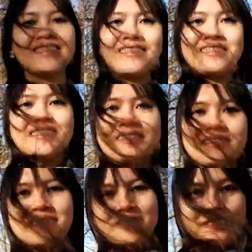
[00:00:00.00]
with you
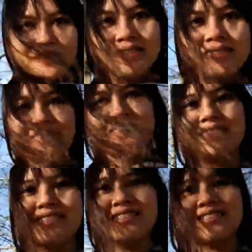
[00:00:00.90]
Pia's travel in
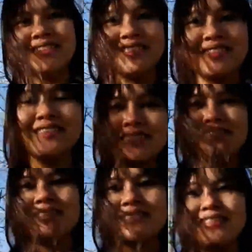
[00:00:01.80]
Georgia,
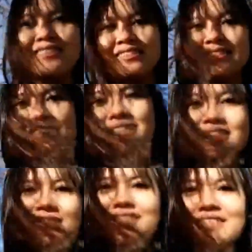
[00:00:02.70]
Day three and Day five